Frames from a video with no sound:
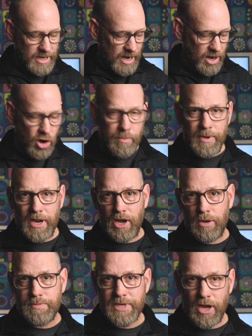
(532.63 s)
I hope it
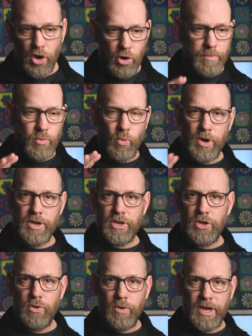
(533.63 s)
helps. I hope what
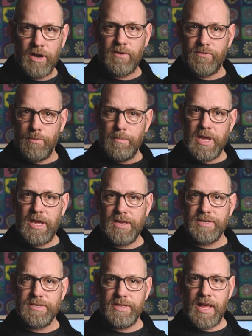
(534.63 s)
you hear from me
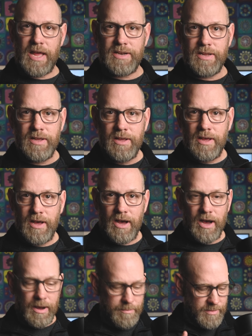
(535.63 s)
is that
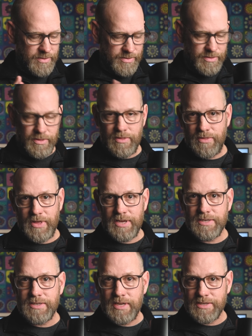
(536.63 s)

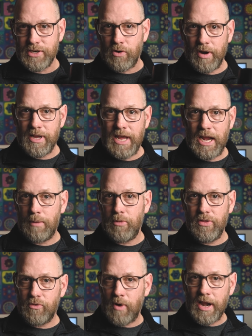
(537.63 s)
this is a great camera
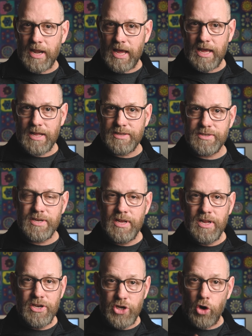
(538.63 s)
in the right hands.
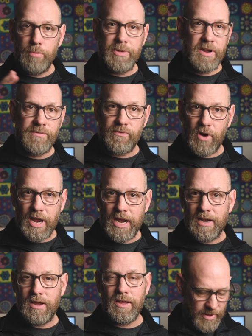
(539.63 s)
Don't be
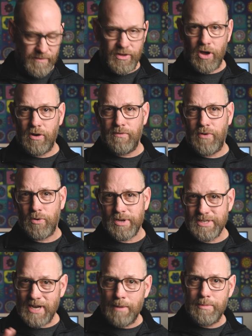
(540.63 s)
afraid of the
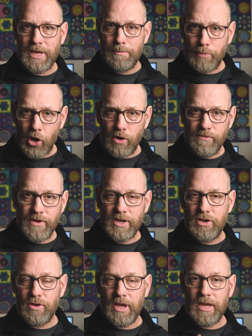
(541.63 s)
autofocus not being
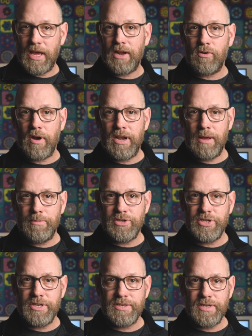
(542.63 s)
perfect. You can get great
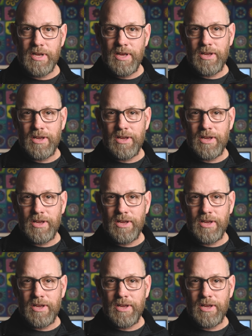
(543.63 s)
images.